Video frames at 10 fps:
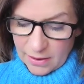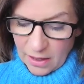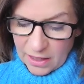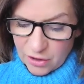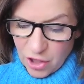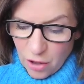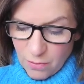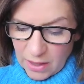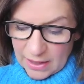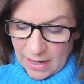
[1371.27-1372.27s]
I had no
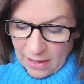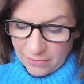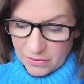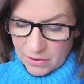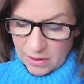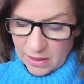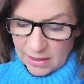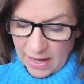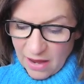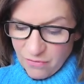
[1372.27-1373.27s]
money left, and
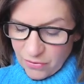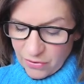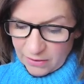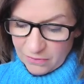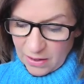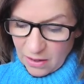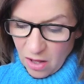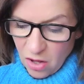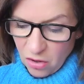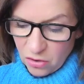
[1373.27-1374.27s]
everything felt
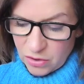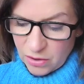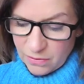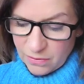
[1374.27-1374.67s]
hard.